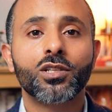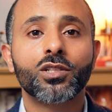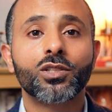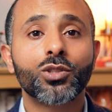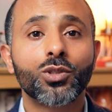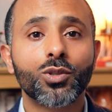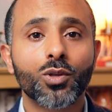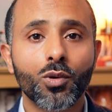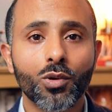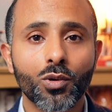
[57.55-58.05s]

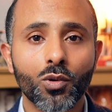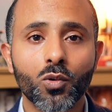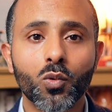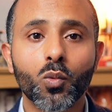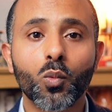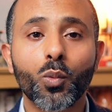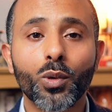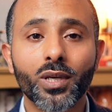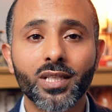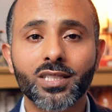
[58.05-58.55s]
show you
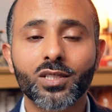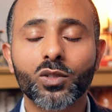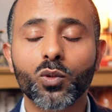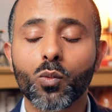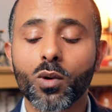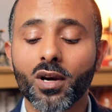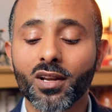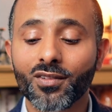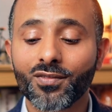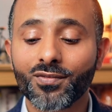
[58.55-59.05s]
which
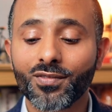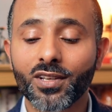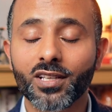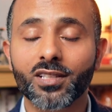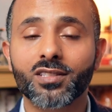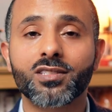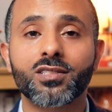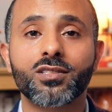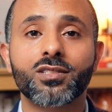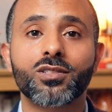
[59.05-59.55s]
one
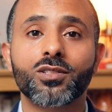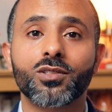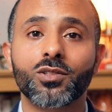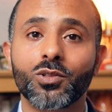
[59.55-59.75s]
fits